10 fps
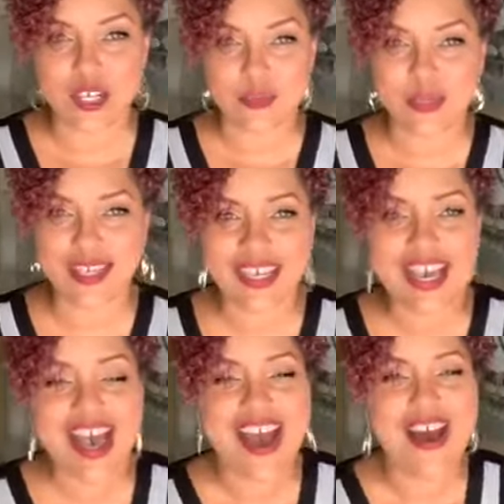Trust me,
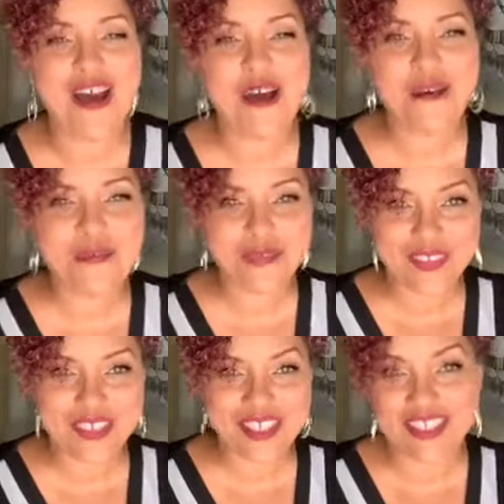
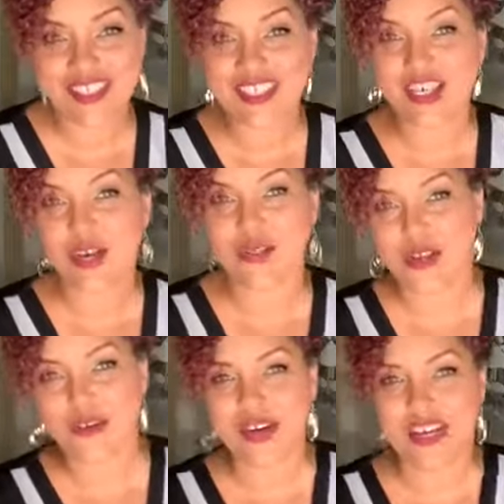um, because she
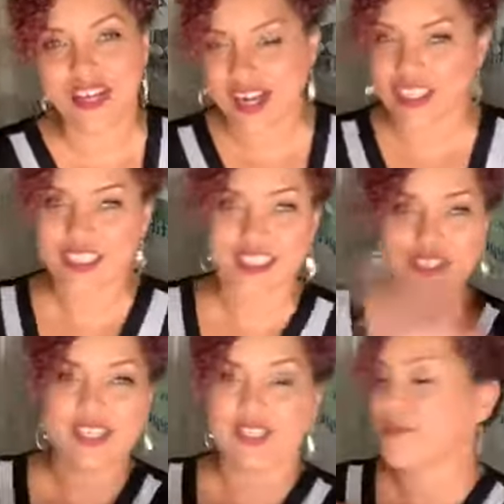knows already how she
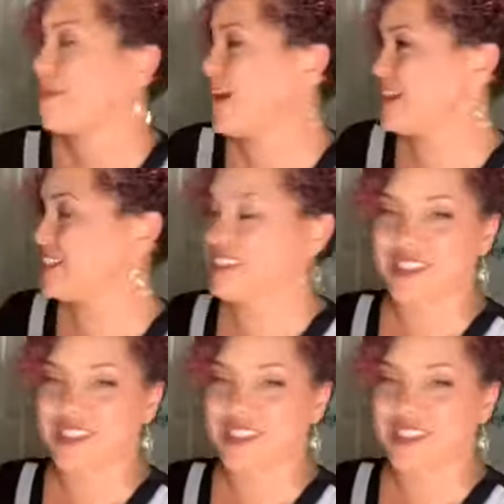gonna get the prize.